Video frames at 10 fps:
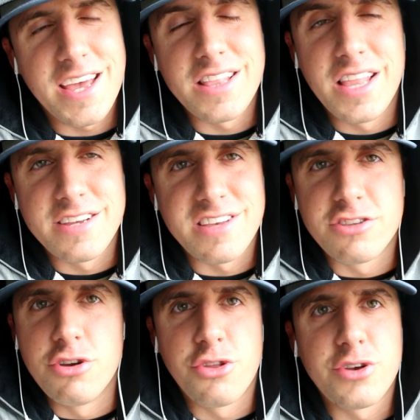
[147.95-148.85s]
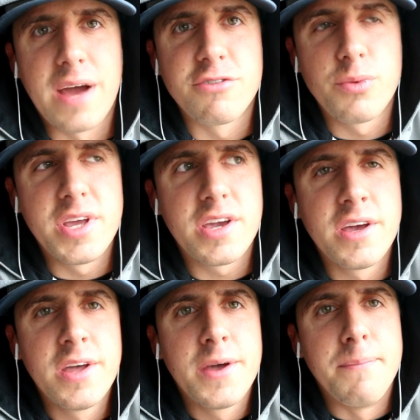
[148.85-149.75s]
I hit legs like 2 to 3 times a week,
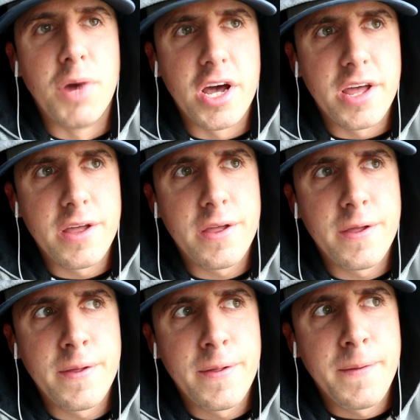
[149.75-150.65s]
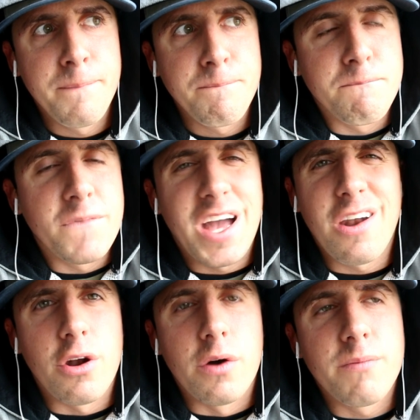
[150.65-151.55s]
but I
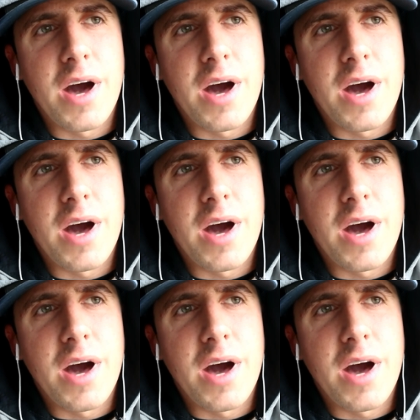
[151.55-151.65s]
don't know.